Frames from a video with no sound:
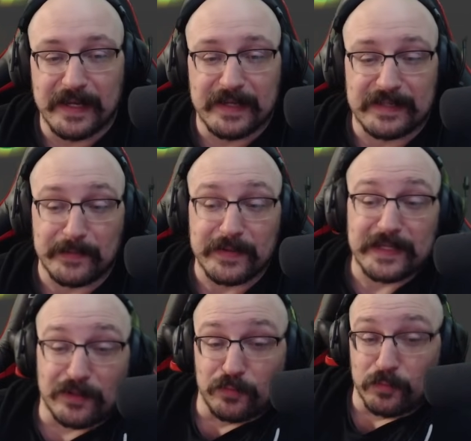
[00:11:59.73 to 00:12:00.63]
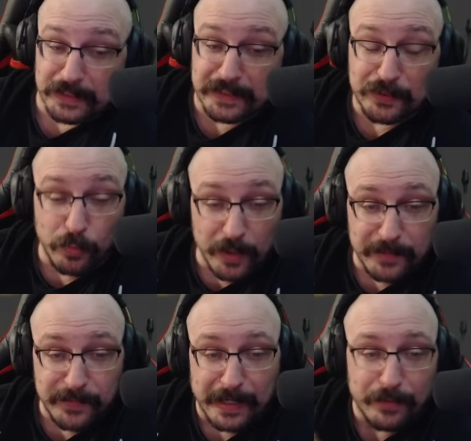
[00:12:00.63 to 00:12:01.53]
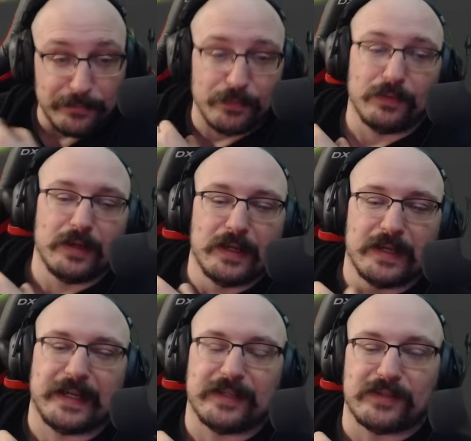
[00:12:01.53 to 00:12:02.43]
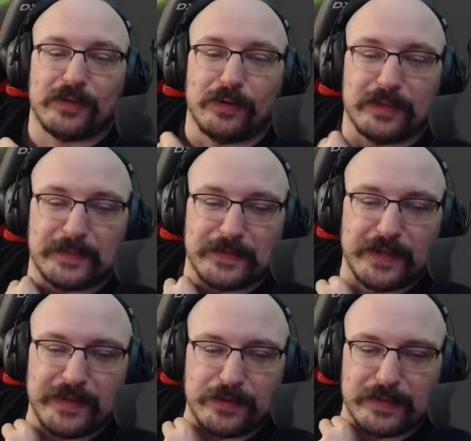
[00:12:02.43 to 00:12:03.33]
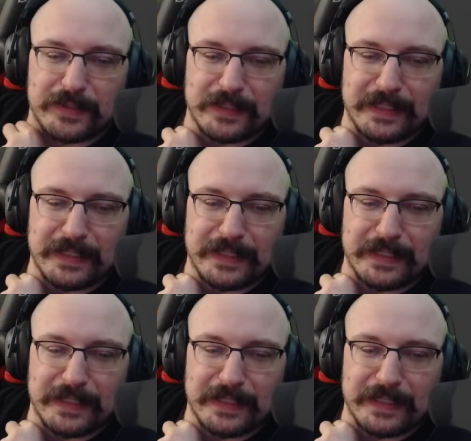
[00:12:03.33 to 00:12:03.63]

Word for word: Some of these are really quite powerful. And so, especially I think you get to